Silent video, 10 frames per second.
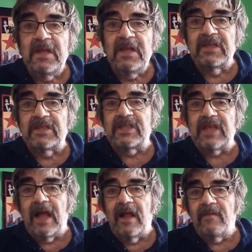
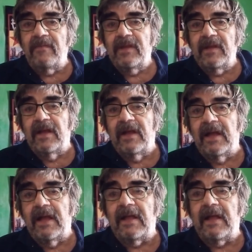Lascelles,
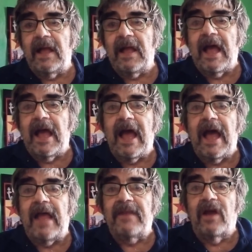
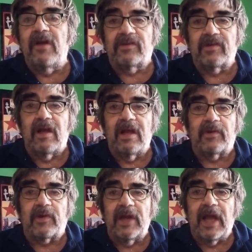at no
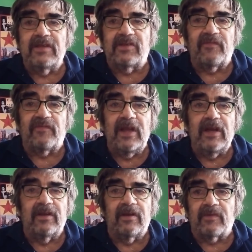time creates a
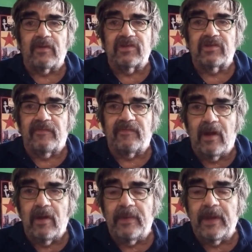feeling of
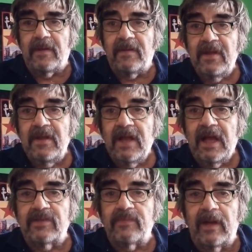claustrophobia,
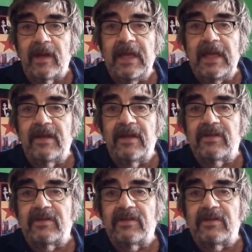as Molina's